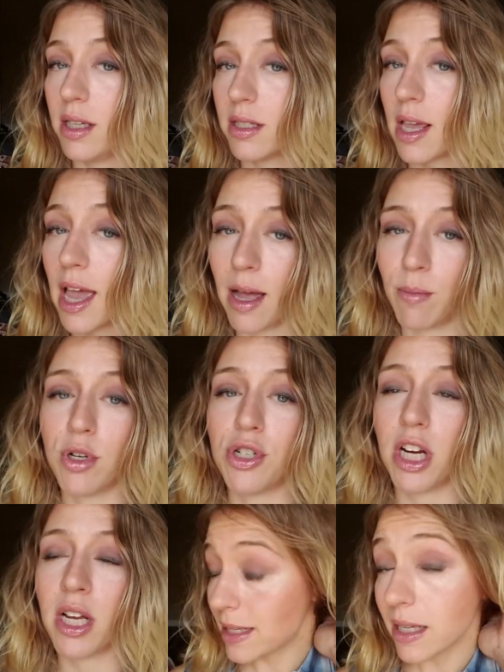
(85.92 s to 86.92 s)
disc
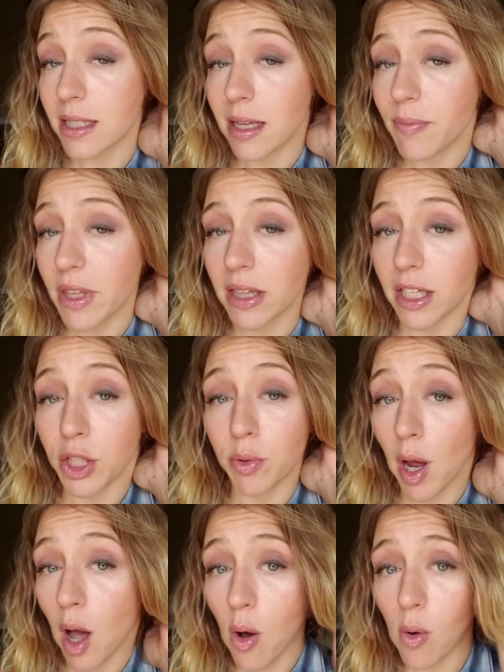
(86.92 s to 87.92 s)
hemorrhaging. It's not something that you
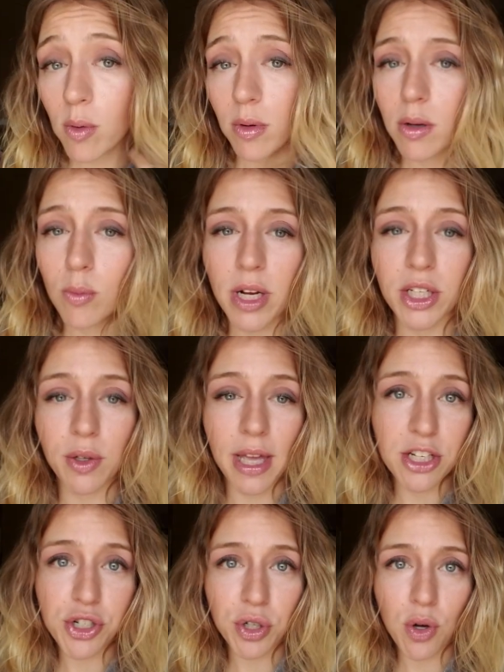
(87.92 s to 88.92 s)
know when you
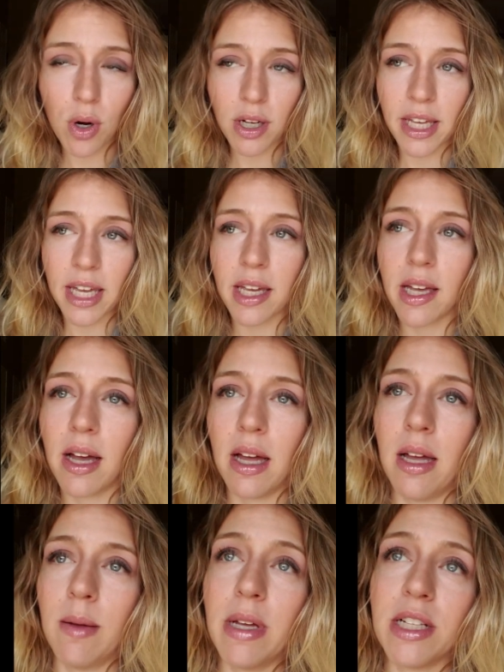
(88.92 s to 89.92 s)
get your corgi,
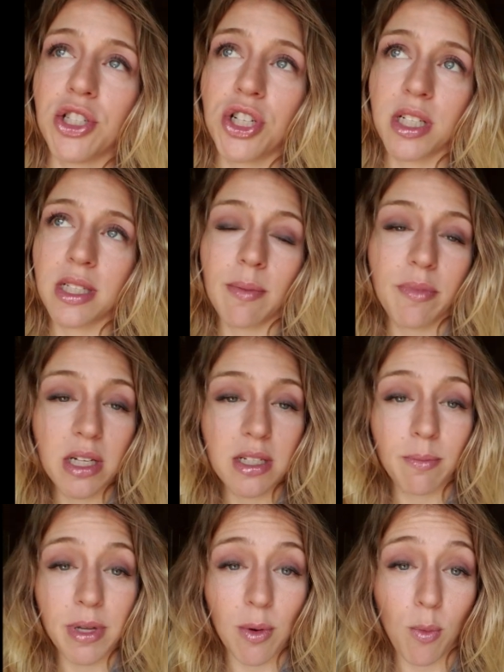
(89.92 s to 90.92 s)
it's just something
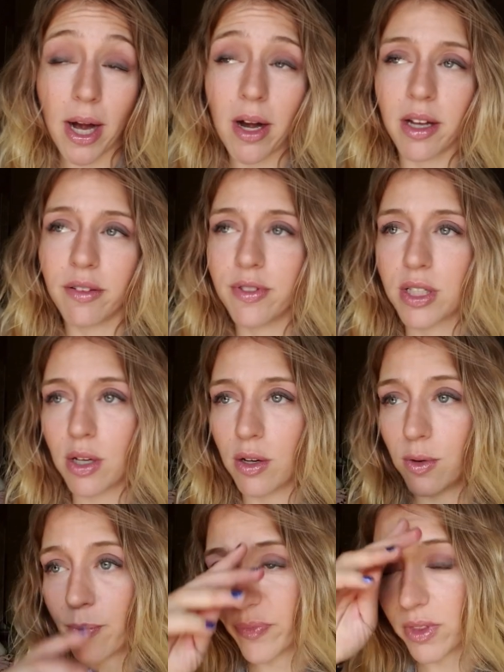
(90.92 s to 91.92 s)
to be aware of.
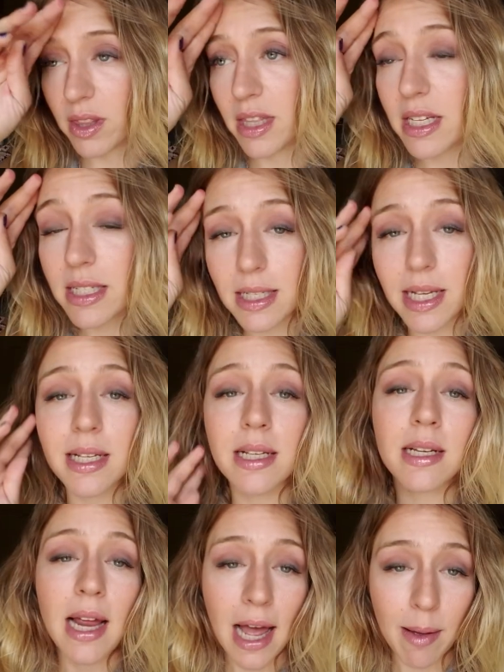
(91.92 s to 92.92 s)
So this
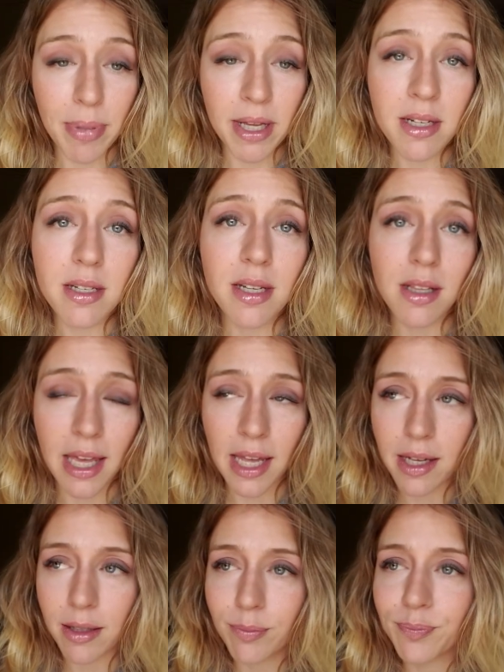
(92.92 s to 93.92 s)
had happened to
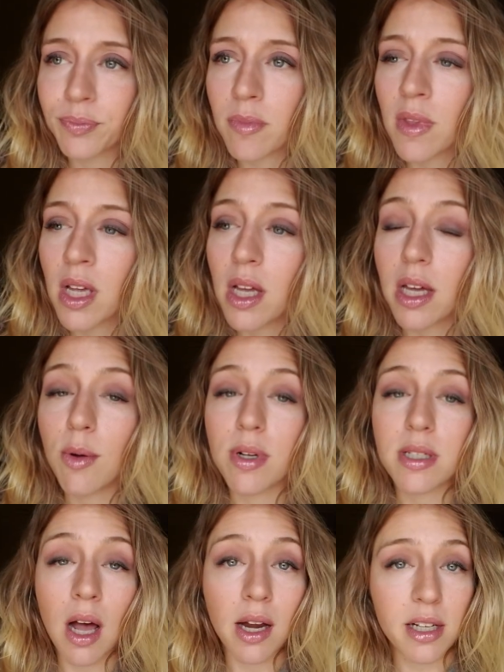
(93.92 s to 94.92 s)
Link. It
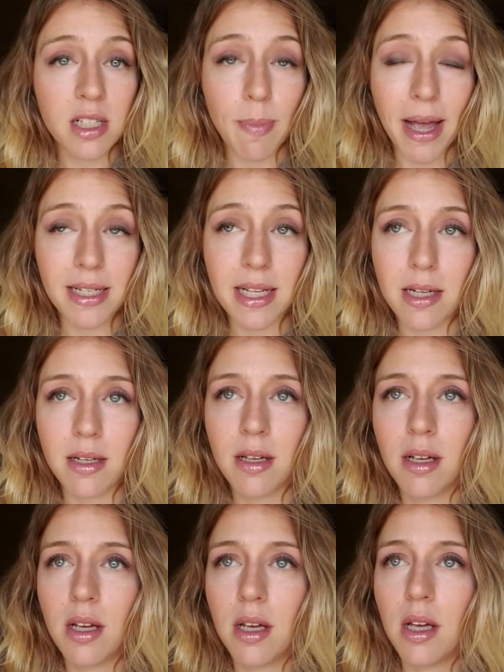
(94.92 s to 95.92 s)
was unexpected.
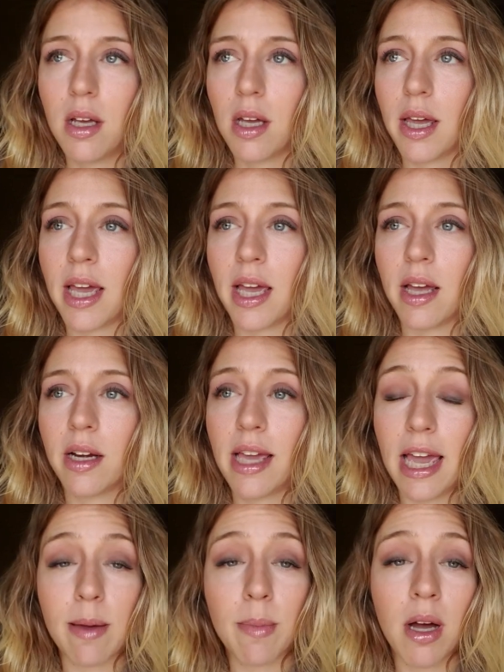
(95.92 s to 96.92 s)
It
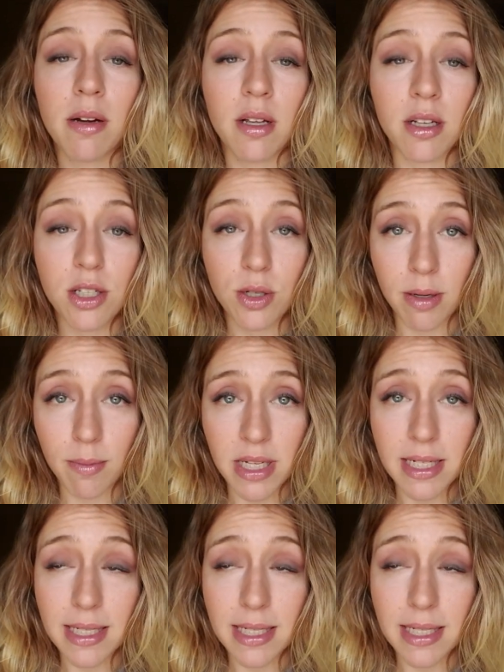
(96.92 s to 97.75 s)
came on extremely